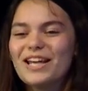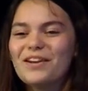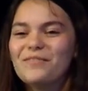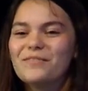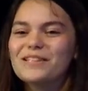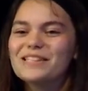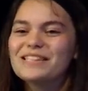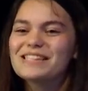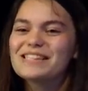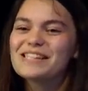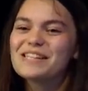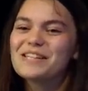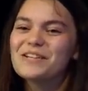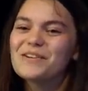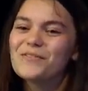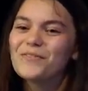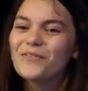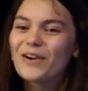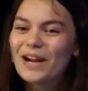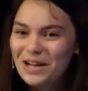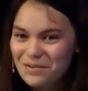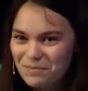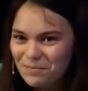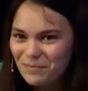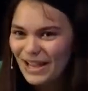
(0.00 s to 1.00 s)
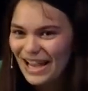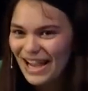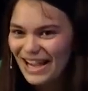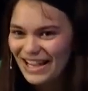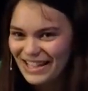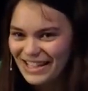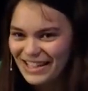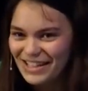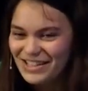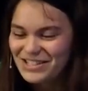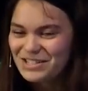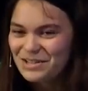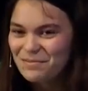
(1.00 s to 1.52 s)
and we'll see you right back
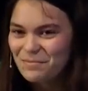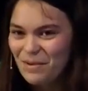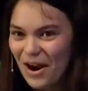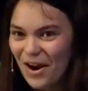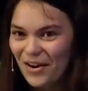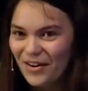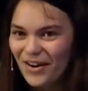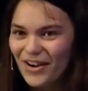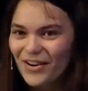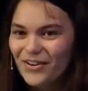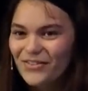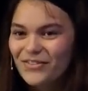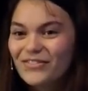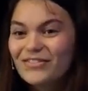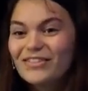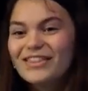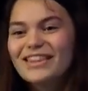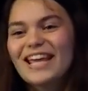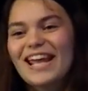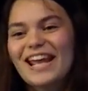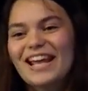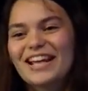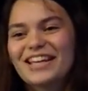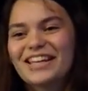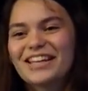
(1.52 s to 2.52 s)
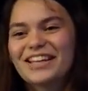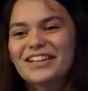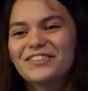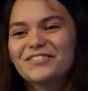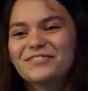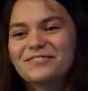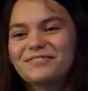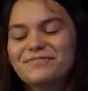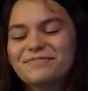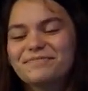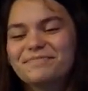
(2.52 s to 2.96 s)
here tomorrow. Thank you.